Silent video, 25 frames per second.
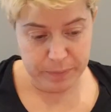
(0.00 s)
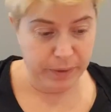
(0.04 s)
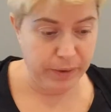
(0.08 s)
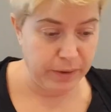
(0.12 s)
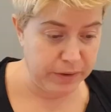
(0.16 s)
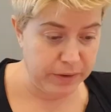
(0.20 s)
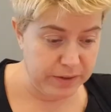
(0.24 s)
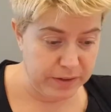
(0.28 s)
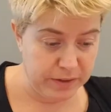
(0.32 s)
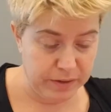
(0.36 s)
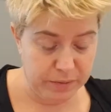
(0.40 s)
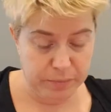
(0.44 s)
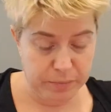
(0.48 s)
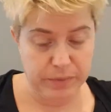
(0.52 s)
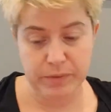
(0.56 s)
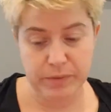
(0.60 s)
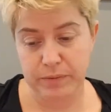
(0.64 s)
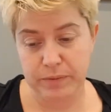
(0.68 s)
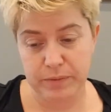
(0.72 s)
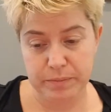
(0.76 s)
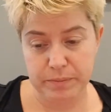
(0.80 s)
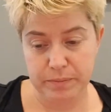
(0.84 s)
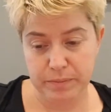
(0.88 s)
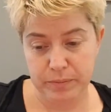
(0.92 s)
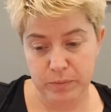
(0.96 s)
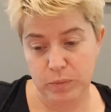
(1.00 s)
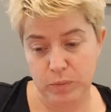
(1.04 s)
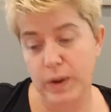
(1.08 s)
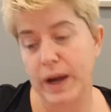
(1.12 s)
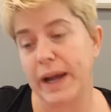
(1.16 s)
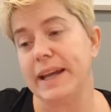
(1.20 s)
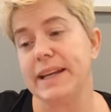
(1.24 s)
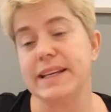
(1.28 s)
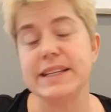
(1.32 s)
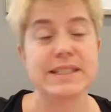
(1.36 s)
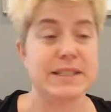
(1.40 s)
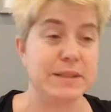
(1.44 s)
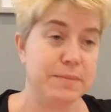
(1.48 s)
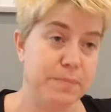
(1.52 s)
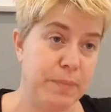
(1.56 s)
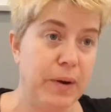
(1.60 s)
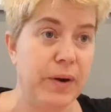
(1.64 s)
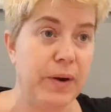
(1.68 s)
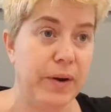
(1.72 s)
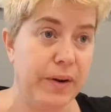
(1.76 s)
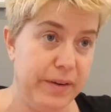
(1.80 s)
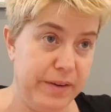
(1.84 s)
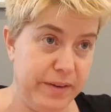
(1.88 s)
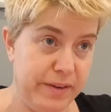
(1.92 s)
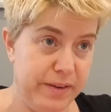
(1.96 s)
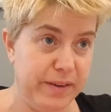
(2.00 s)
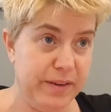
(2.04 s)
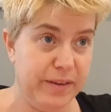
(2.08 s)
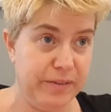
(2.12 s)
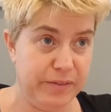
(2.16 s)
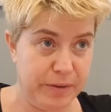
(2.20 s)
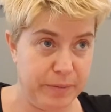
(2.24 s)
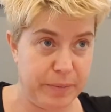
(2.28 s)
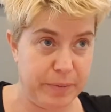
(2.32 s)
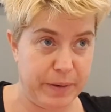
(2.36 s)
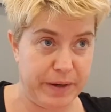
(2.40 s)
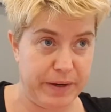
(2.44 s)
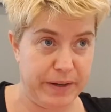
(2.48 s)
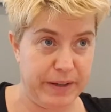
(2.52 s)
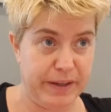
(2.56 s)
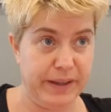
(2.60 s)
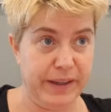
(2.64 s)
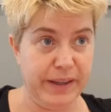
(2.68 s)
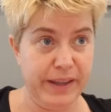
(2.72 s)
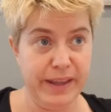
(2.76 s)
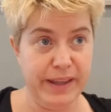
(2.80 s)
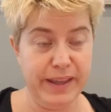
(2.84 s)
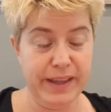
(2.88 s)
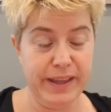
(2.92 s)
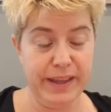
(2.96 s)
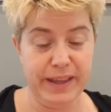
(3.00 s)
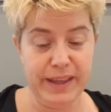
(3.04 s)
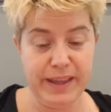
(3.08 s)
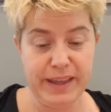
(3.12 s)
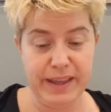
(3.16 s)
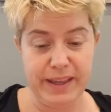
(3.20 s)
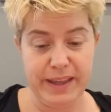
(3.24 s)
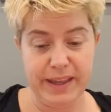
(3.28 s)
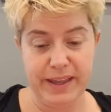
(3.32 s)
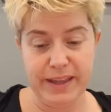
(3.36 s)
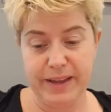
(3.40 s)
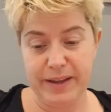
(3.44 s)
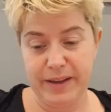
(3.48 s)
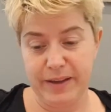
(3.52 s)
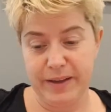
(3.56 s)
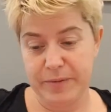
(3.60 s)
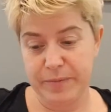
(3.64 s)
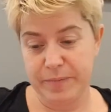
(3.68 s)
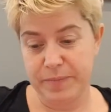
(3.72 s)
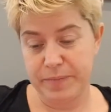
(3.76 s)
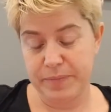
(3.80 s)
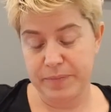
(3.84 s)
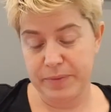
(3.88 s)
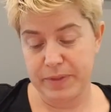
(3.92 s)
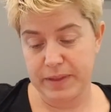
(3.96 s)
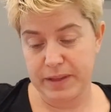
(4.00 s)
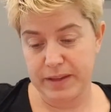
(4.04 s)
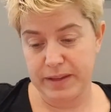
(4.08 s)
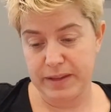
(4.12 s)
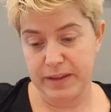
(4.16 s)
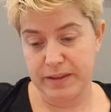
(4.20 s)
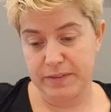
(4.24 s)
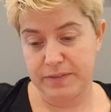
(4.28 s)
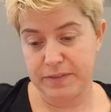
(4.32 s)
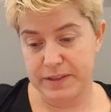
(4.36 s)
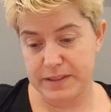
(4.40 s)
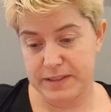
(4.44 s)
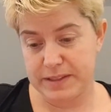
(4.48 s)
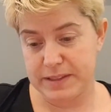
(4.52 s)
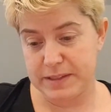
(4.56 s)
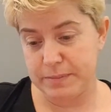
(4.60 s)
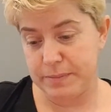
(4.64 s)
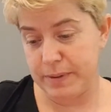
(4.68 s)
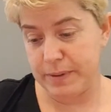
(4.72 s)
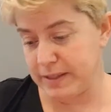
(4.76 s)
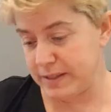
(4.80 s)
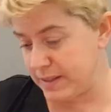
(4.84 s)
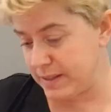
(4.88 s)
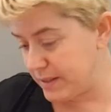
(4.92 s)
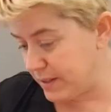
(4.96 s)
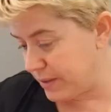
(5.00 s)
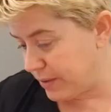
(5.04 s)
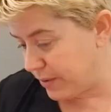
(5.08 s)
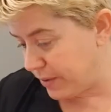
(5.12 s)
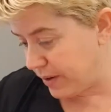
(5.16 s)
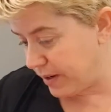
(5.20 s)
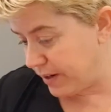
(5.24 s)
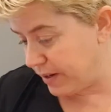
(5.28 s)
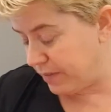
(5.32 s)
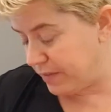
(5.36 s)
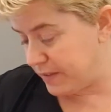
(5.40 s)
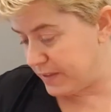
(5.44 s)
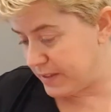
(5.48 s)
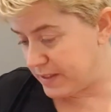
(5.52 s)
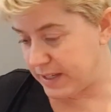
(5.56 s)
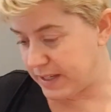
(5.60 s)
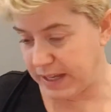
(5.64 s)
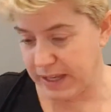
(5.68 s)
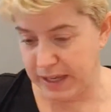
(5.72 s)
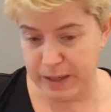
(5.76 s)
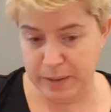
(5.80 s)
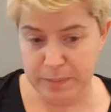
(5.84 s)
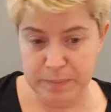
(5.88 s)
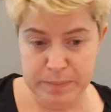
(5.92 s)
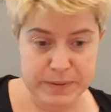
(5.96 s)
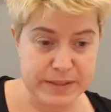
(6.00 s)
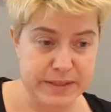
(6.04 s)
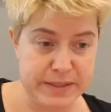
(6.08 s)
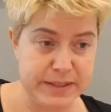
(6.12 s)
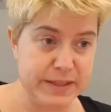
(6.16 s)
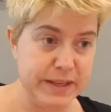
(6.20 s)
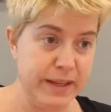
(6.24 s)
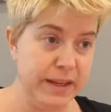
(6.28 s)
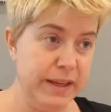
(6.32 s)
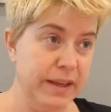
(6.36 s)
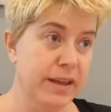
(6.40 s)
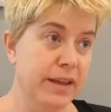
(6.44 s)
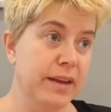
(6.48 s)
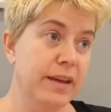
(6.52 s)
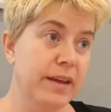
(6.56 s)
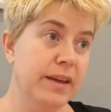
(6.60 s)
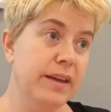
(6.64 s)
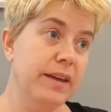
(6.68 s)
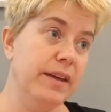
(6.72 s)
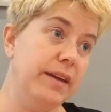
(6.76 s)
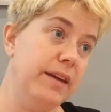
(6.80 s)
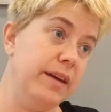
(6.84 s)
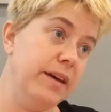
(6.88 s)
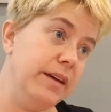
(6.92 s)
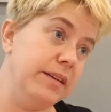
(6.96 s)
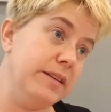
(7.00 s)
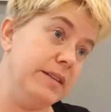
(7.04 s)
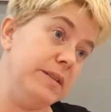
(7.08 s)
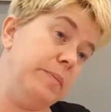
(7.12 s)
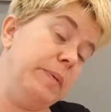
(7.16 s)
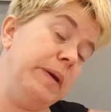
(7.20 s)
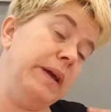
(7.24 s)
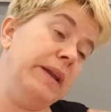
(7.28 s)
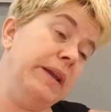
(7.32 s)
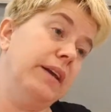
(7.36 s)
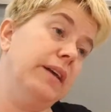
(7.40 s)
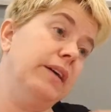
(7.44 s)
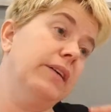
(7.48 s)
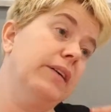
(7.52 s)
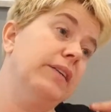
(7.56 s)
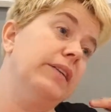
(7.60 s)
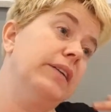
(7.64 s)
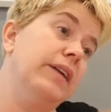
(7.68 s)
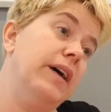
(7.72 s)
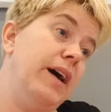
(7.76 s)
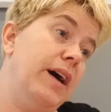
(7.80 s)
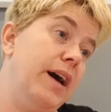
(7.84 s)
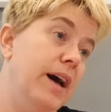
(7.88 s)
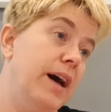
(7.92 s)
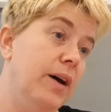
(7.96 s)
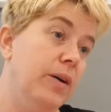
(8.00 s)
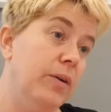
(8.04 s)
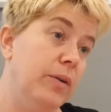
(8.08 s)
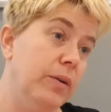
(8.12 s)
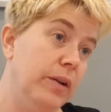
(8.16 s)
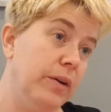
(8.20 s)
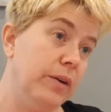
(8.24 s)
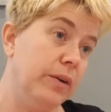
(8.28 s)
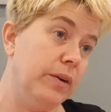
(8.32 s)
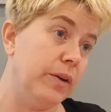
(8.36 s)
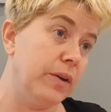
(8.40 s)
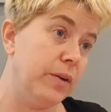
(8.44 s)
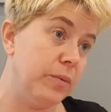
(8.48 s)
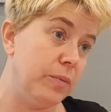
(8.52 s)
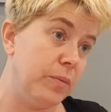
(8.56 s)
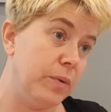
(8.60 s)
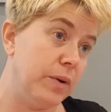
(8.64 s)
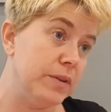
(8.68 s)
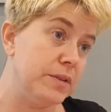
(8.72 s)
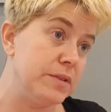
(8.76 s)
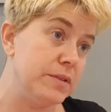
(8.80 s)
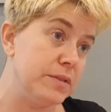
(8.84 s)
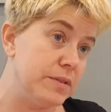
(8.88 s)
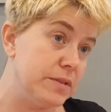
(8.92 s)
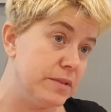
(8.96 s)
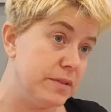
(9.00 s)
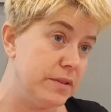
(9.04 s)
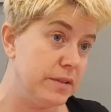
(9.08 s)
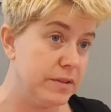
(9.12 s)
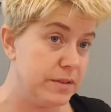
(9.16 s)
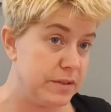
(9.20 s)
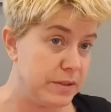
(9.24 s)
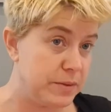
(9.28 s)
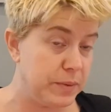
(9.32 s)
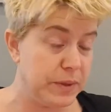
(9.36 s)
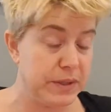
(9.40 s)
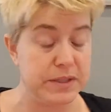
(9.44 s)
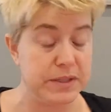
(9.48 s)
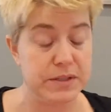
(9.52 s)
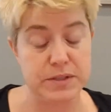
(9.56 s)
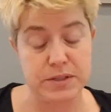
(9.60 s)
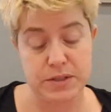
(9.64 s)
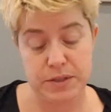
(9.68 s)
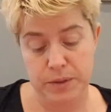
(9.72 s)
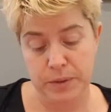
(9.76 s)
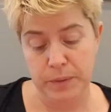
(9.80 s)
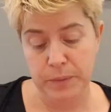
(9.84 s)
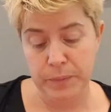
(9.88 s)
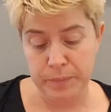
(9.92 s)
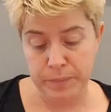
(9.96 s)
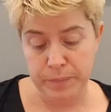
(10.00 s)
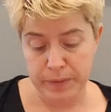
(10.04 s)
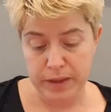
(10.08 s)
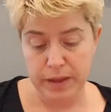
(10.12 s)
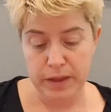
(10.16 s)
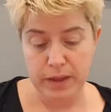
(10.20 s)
part, widest part of your body. If it's bust or if it's hips, depending on how long you want the sweater to.